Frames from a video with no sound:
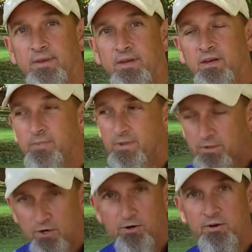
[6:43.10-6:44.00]
and we
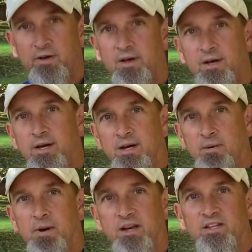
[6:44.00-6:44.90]
learn
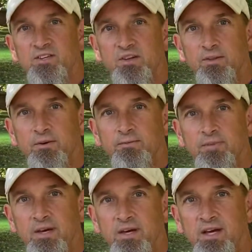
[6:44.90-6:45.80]
about each other,
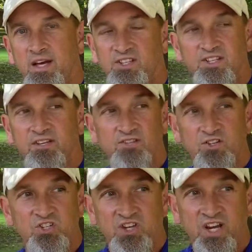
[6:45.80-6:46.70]
instead of
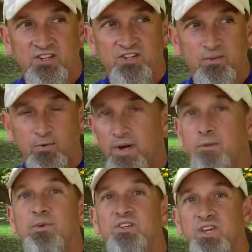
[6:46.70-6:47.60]
just changing the way
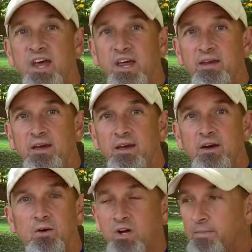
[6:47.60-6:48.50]
we say,
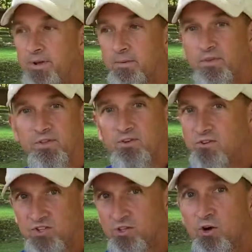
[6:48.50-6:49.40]
or coming up with a new
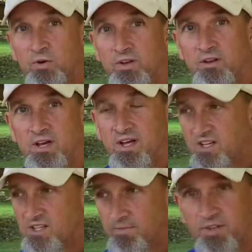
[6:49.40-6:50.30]
slogan
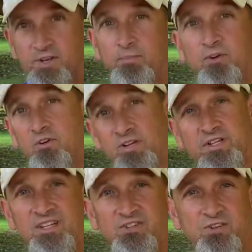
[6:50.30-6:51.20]
and something to put on a
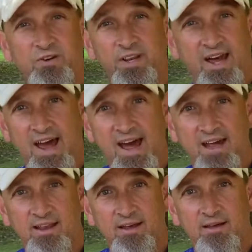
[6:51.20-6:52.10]
t-shirt and a
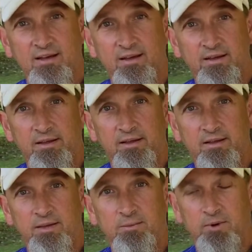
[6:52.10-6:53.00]
hat.
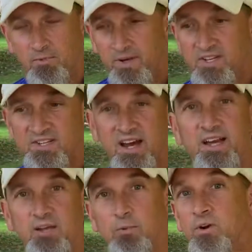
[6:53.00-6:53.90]
But we
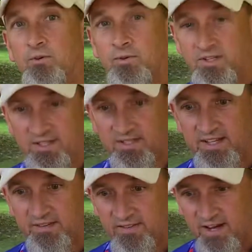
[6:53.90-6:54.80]
decide that we're going to
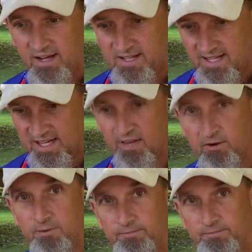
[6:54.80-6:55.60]
live together